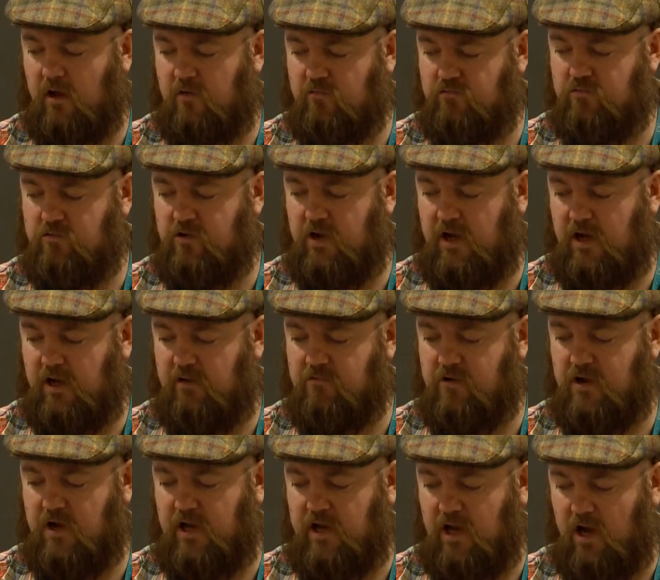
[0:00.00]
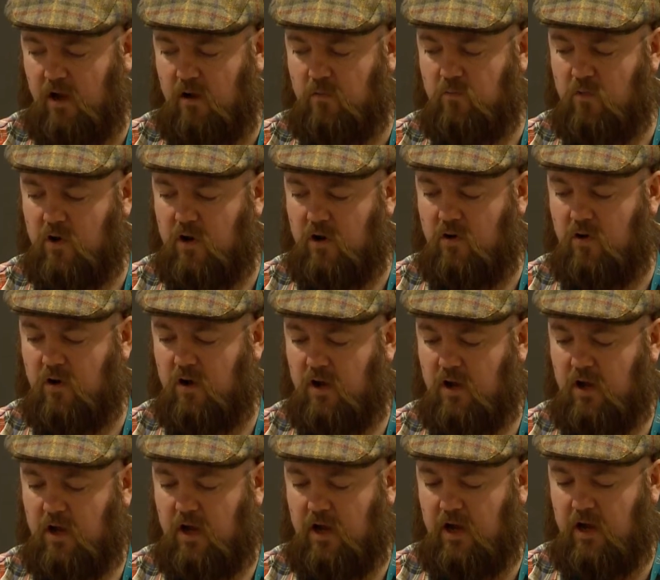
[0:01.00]
really unwell,
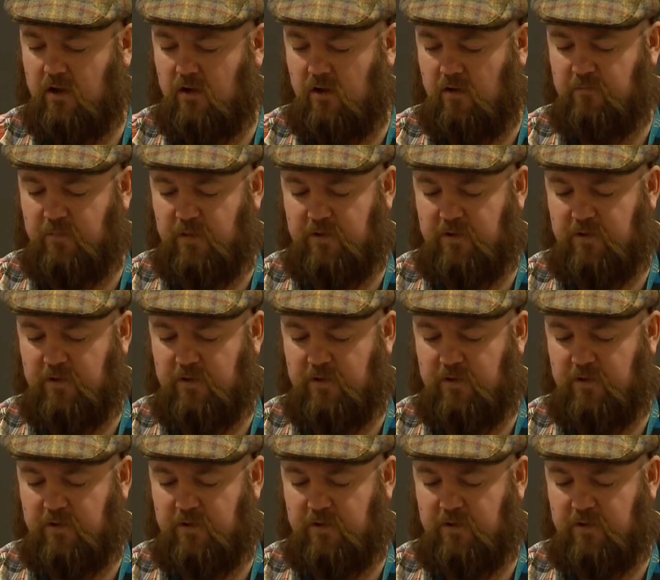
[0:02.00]
and I've